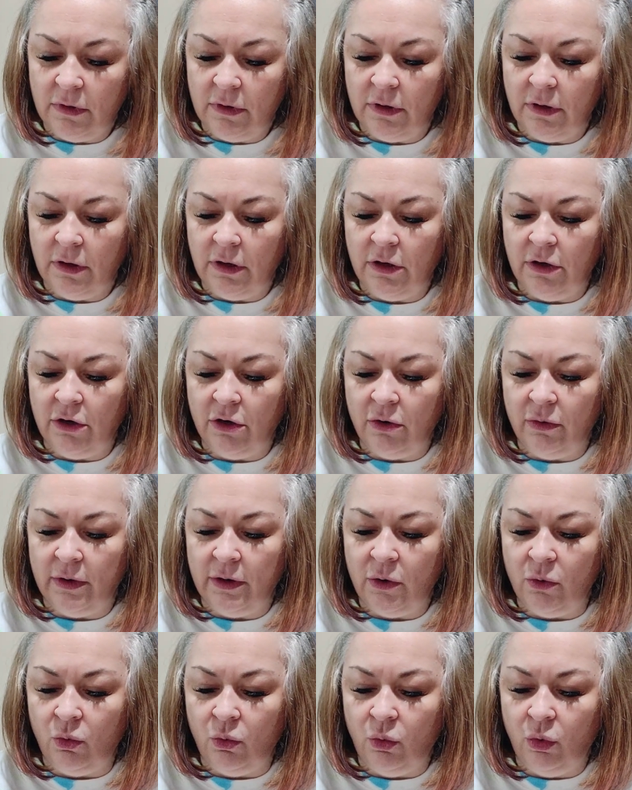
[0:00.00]
You know,
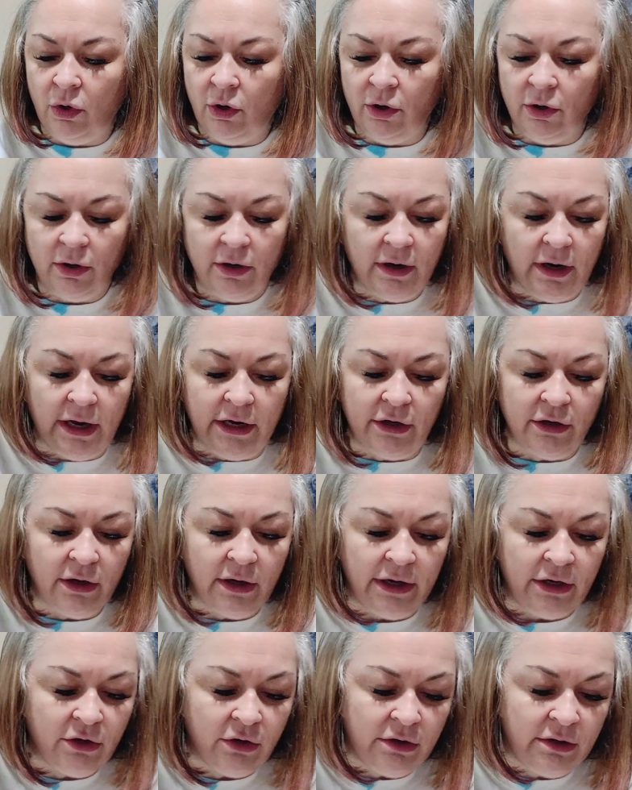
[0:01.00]
at work,
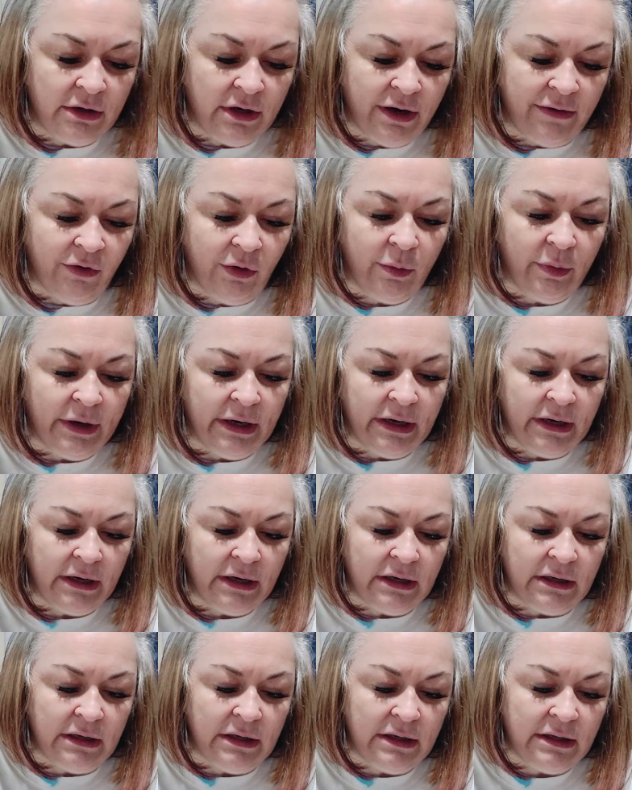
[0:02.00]
I couldn't ever bring
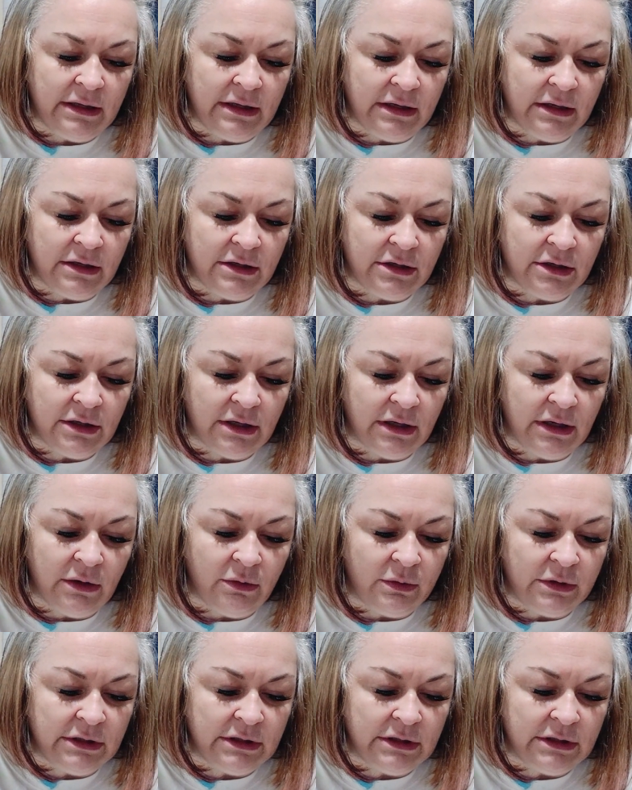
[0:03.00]
anything to anyone's